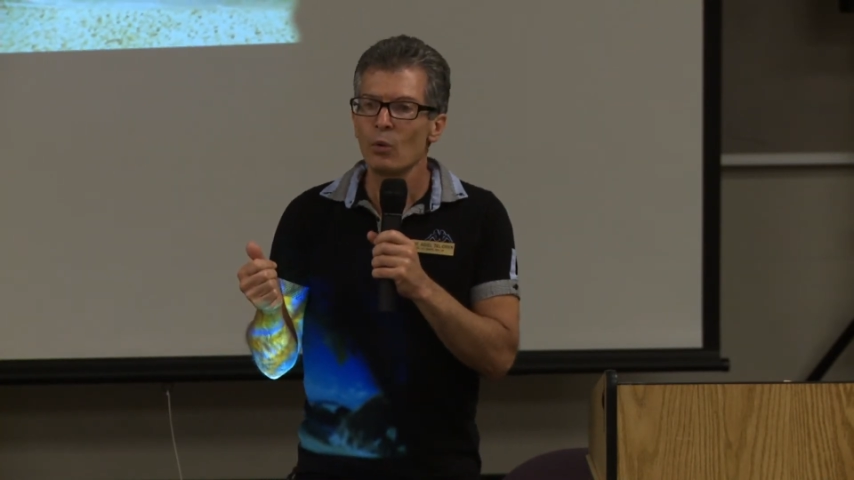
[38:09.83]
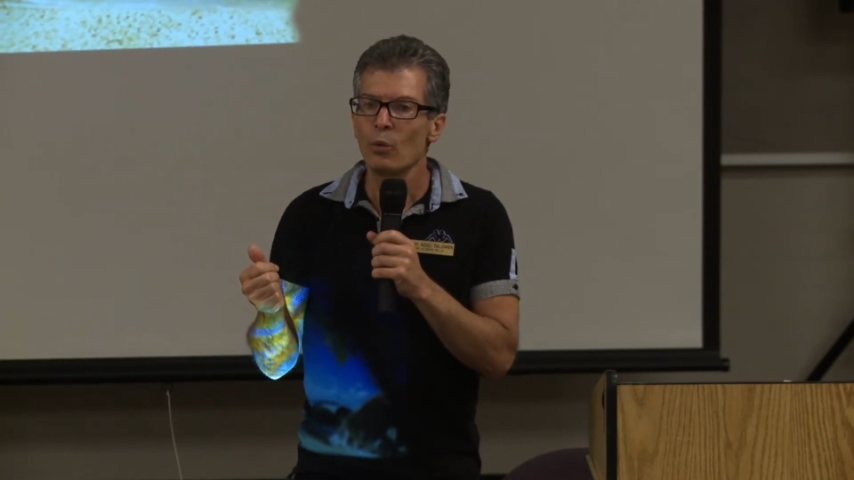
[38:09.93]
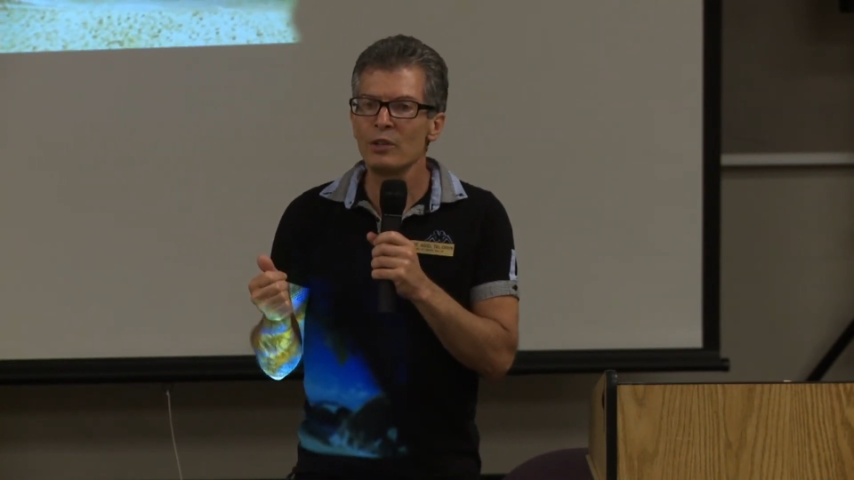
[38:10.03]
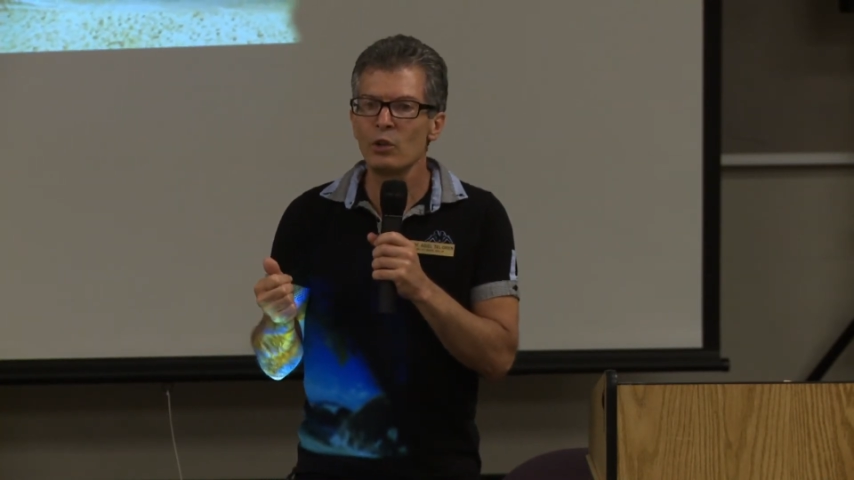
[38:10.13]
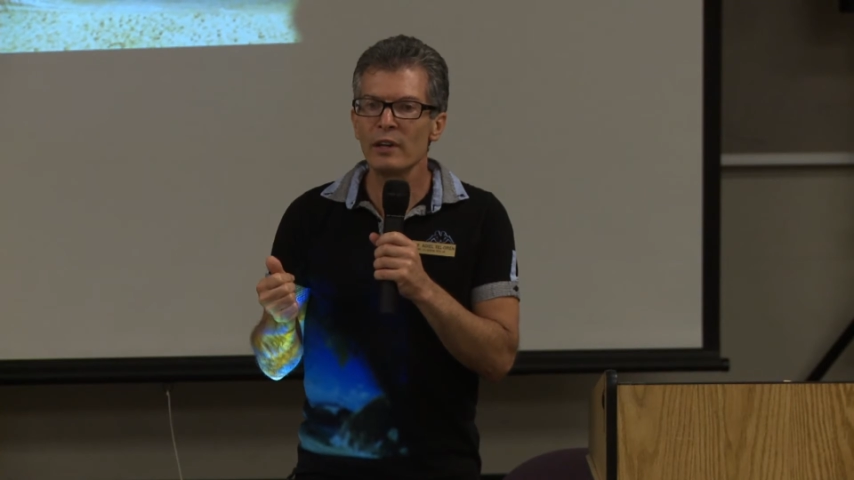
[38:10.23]

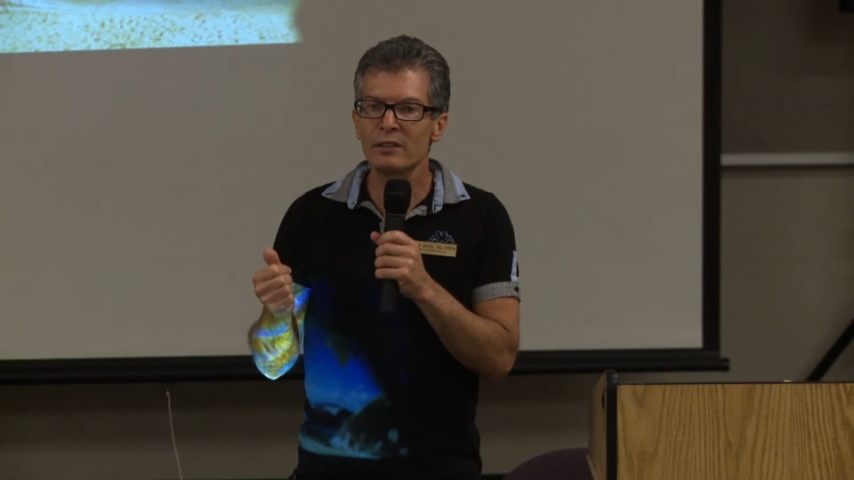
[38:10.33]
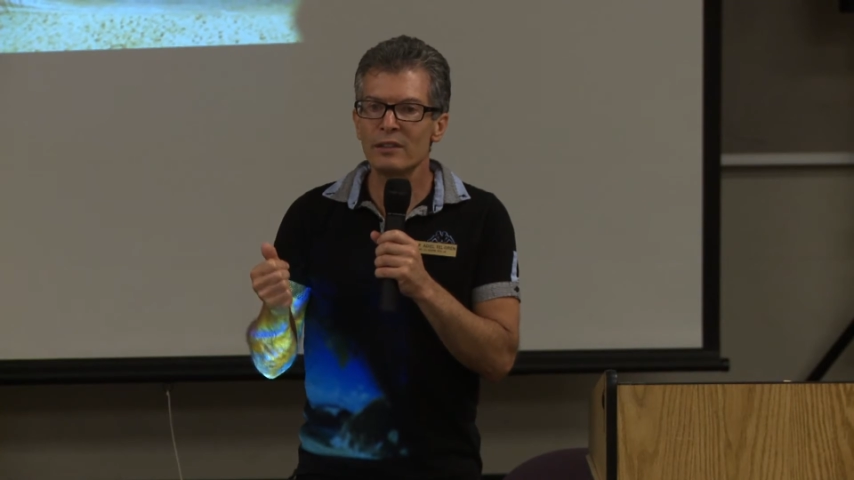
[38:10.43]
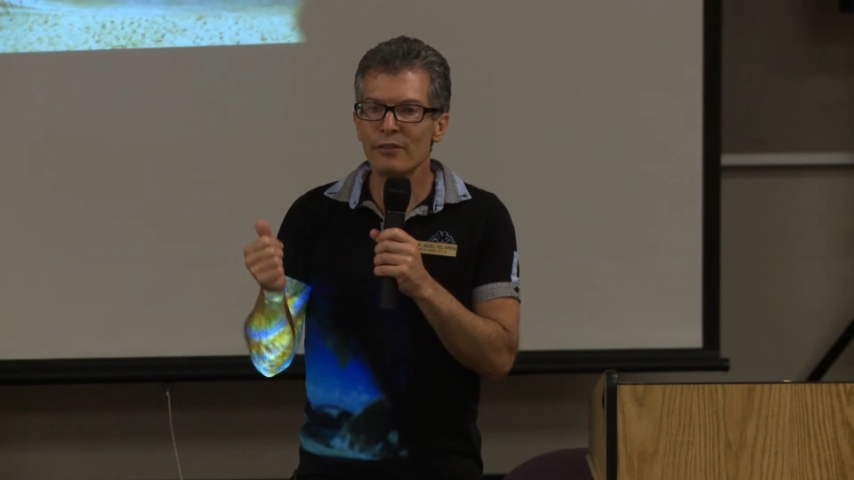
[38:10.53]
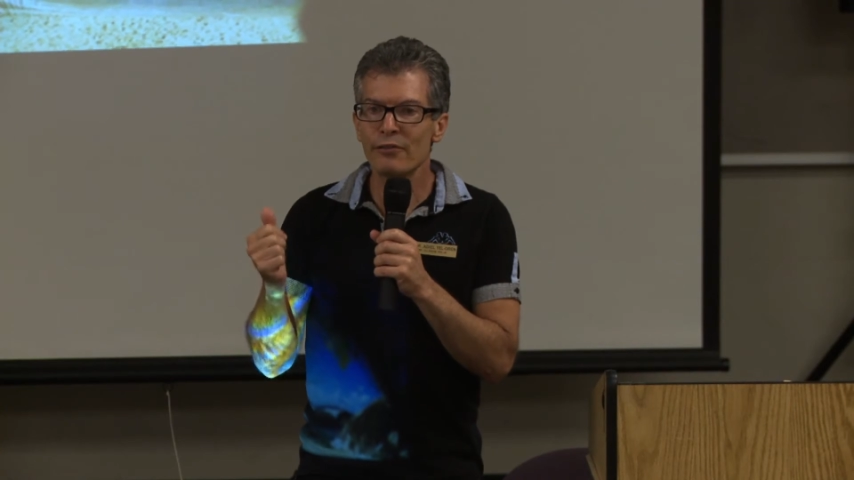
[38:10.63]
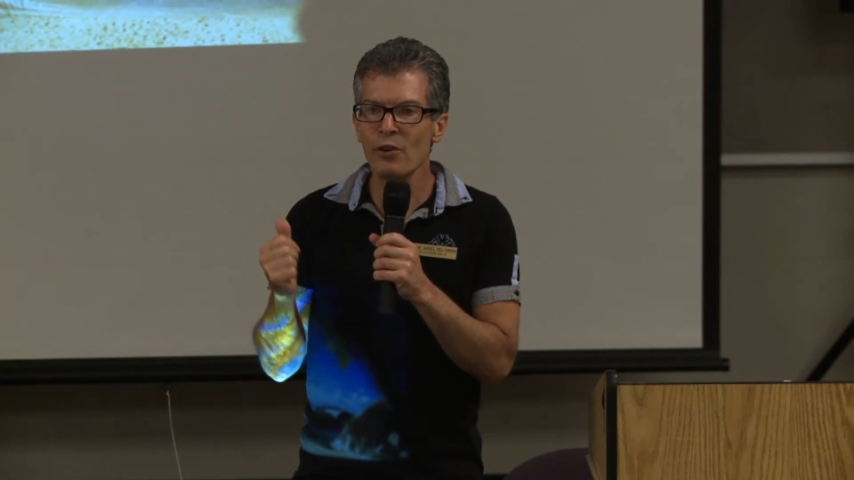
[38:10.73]
when you eat
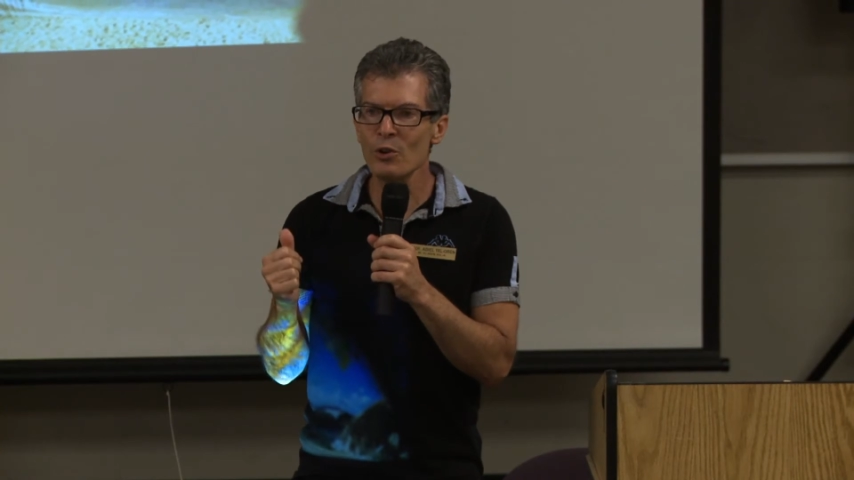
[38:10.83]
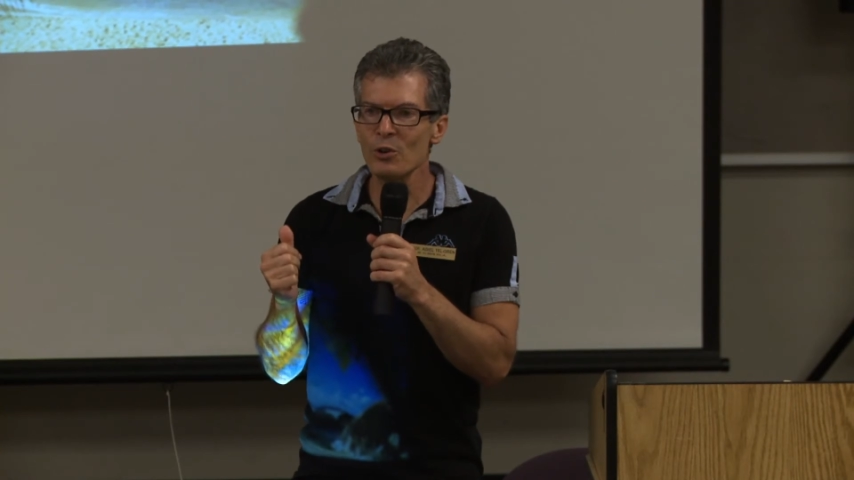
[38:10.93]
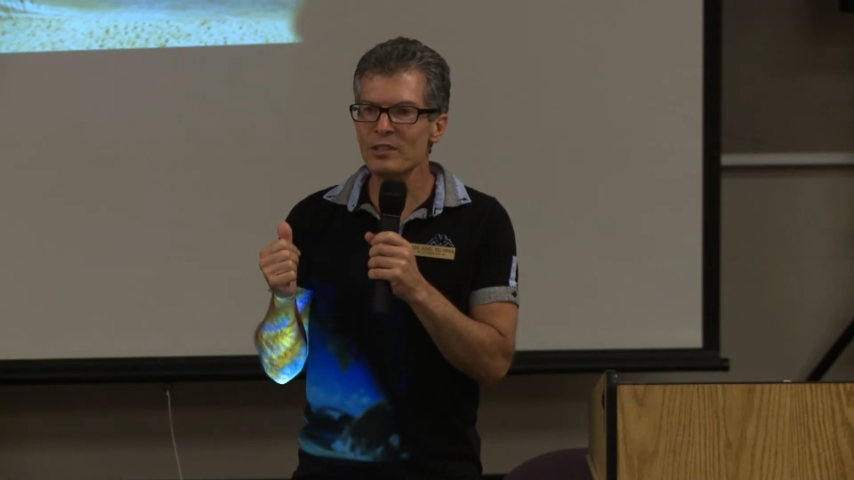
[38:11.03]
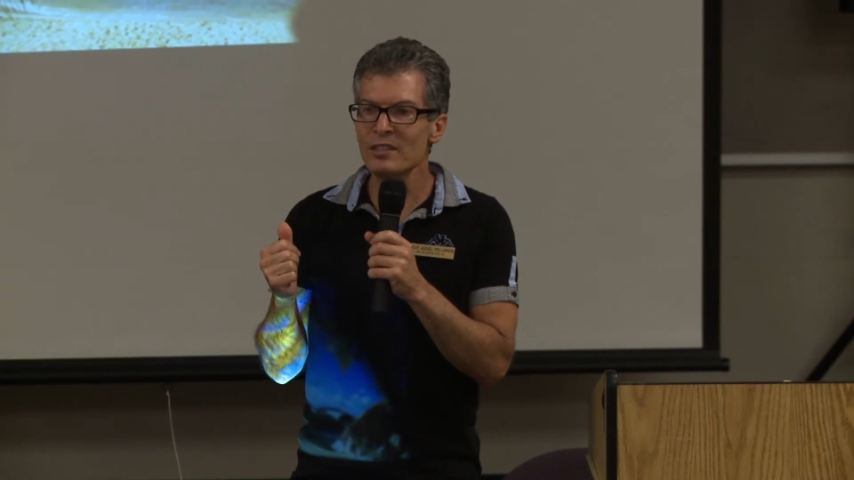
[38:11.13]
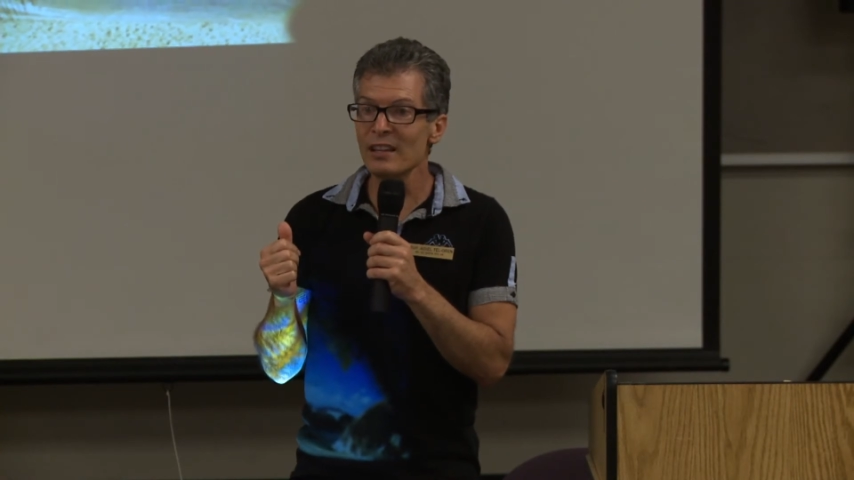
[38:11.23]
the
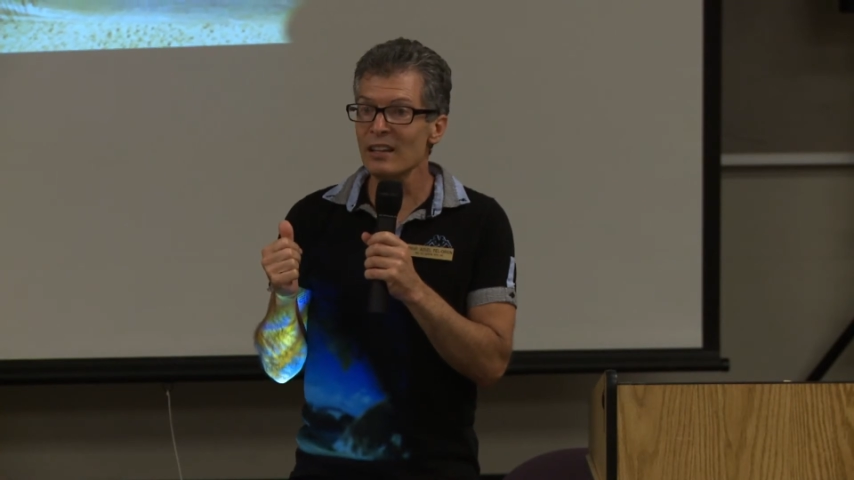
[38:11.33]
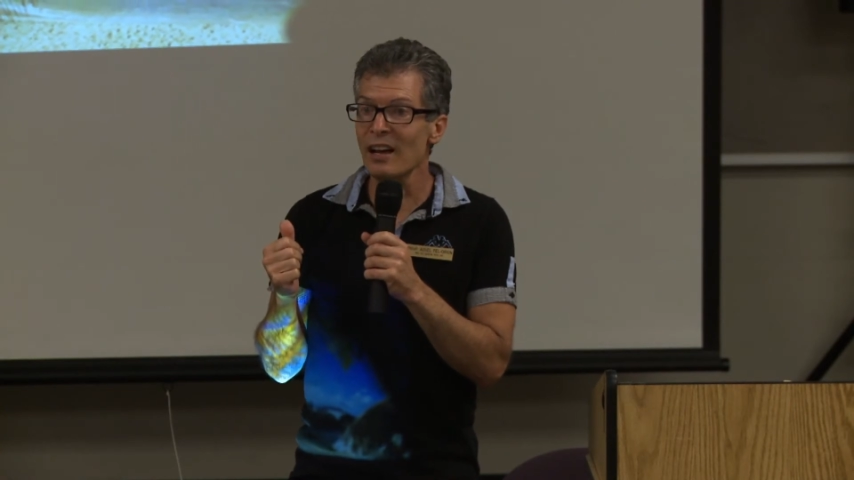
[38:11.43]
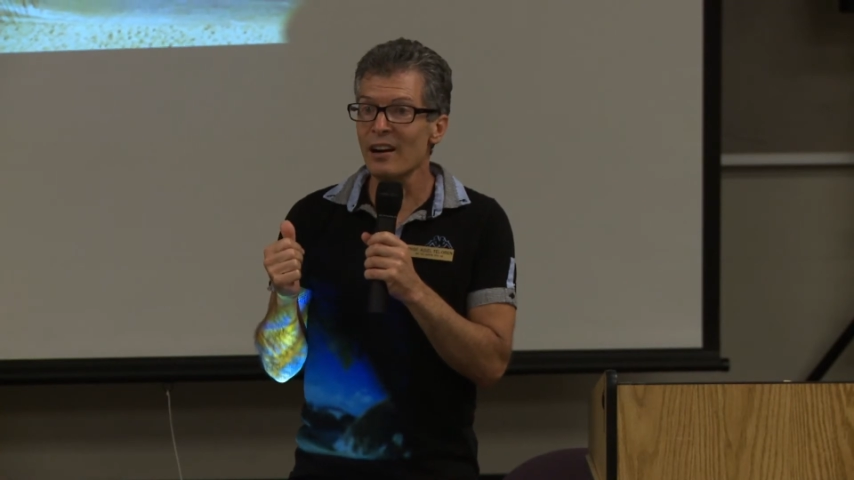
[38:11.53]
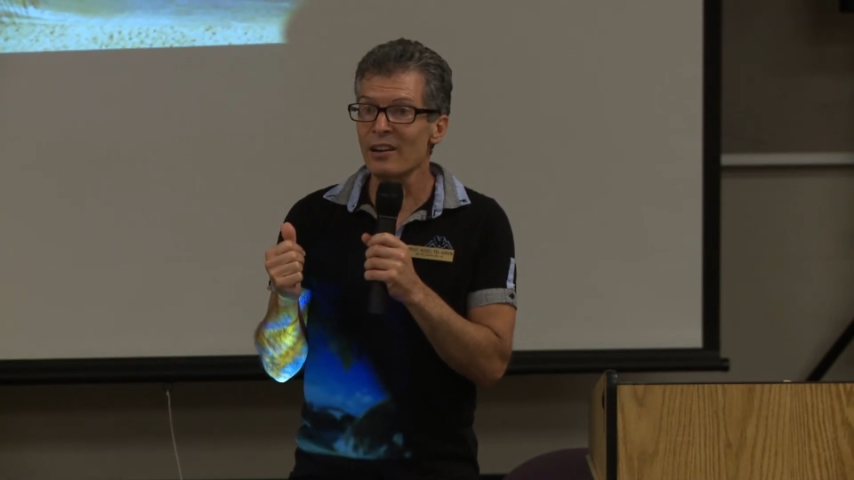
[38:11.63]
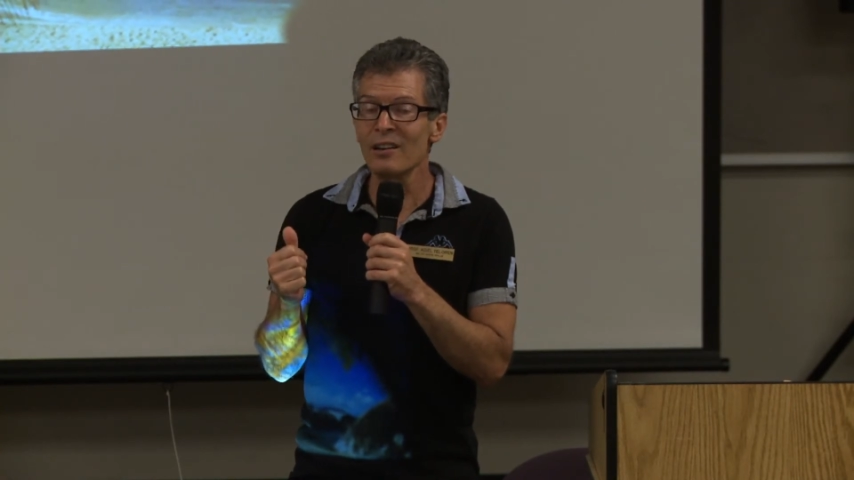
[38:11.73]
foods that
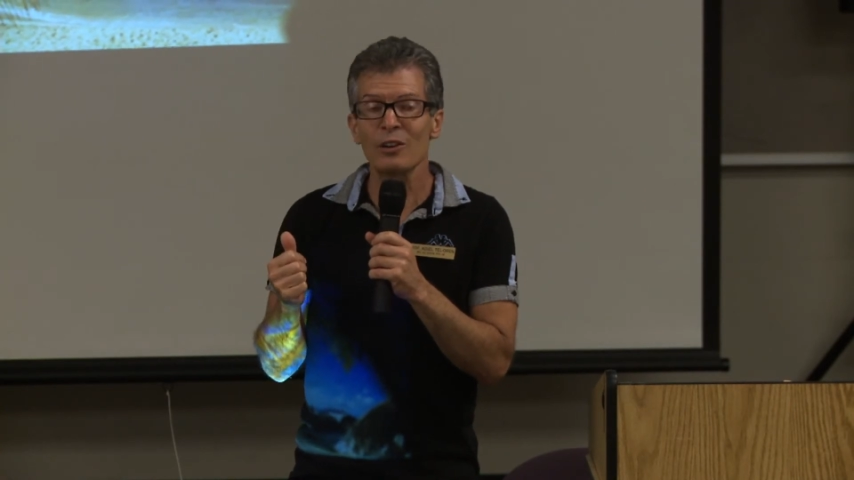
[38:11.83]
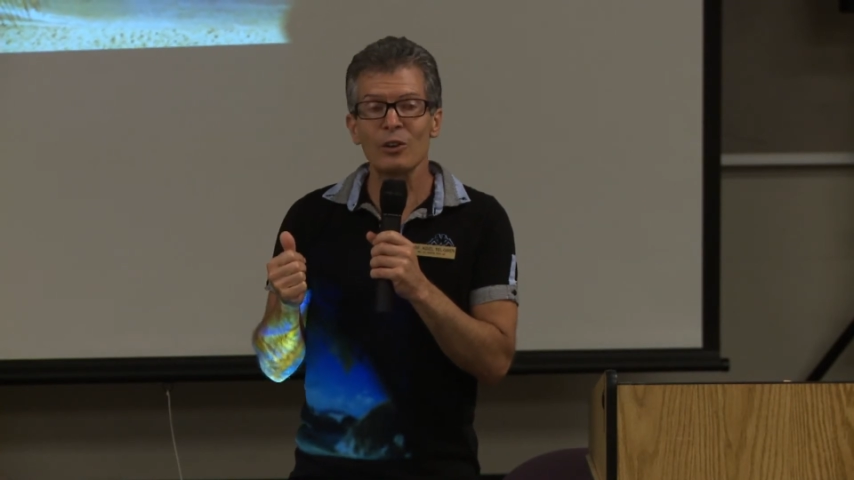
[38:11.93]
are